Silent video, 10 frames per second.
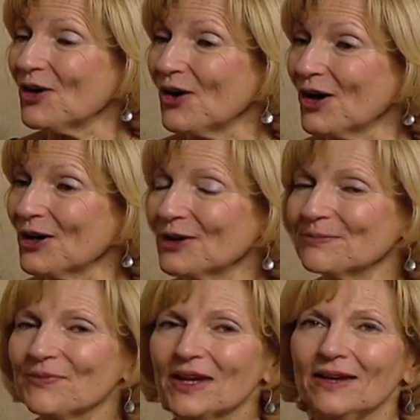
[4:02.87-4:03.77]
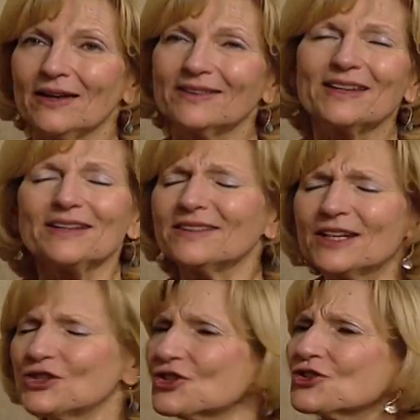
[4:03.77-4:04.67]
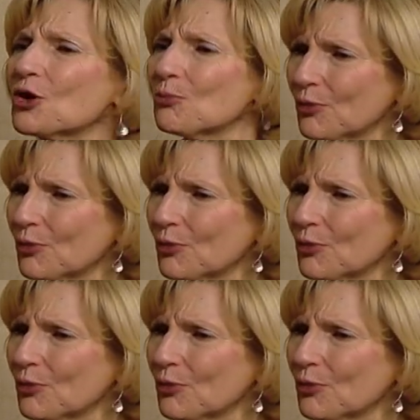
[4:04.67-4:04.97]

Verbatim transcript: are they, they just don't